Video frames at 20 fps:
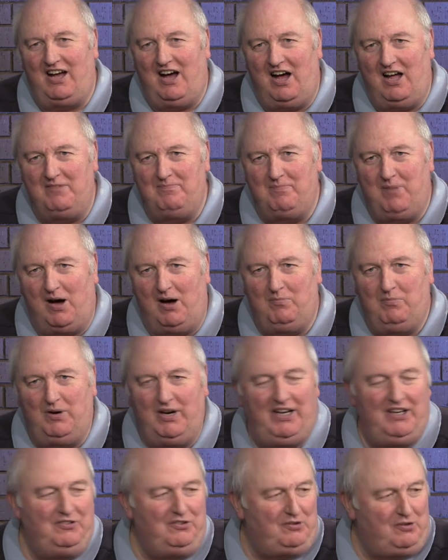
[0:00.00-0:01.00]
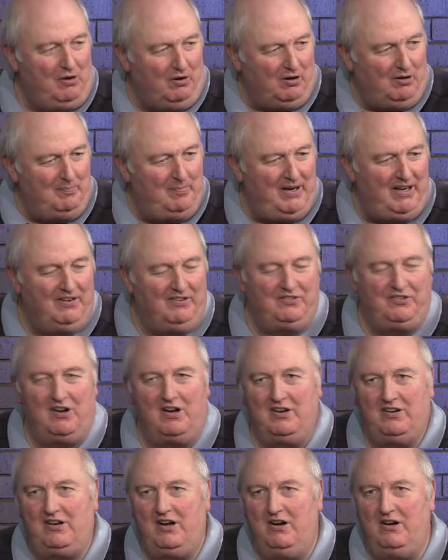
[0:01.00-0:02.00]
I'm Bob Weeks, Karl
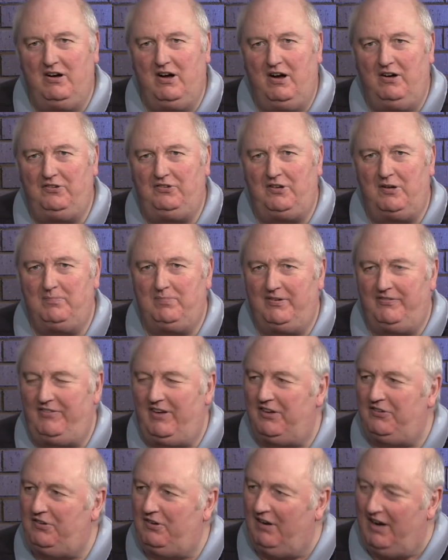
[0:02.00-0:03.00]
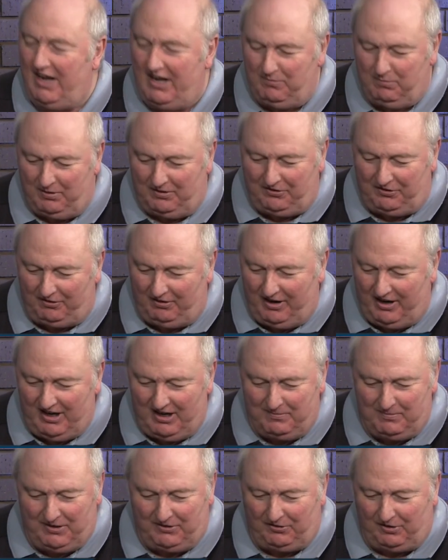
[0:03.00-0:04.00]
Peterjohn co-host, and Professor Edward
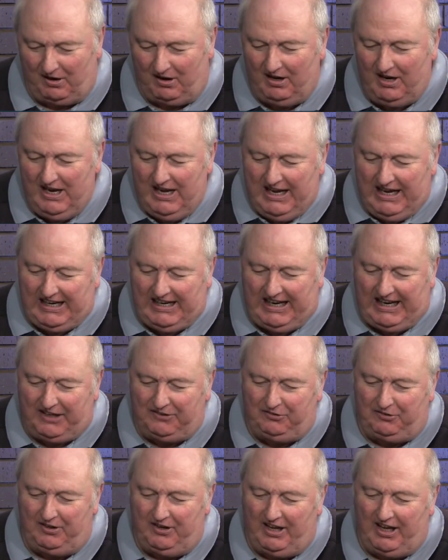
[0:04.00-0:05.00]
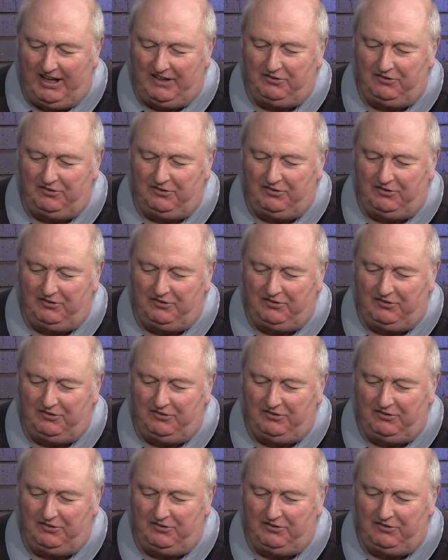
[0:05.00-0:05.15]
Stringham is our guest today.